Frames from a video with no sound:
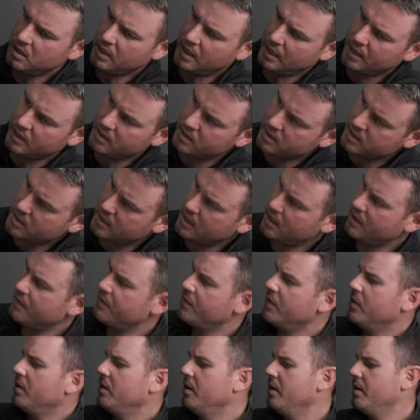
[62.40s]
Enter
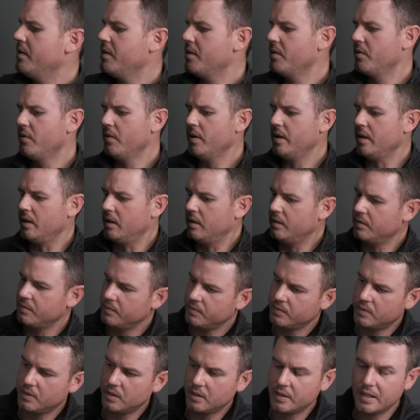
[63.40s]
via the rear.
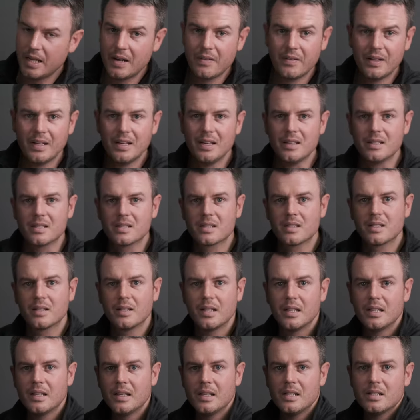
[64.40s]
And there he is,
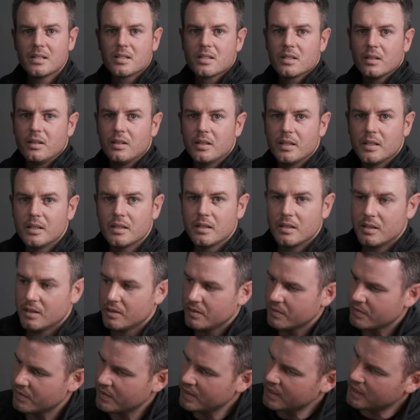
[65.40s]
in the inside
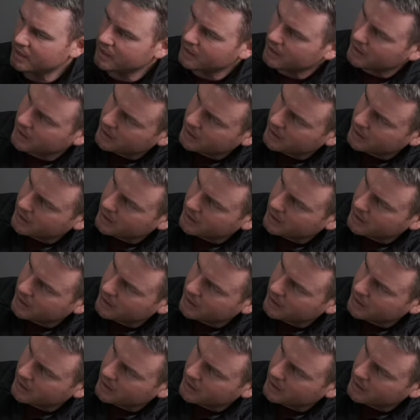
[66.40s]
of the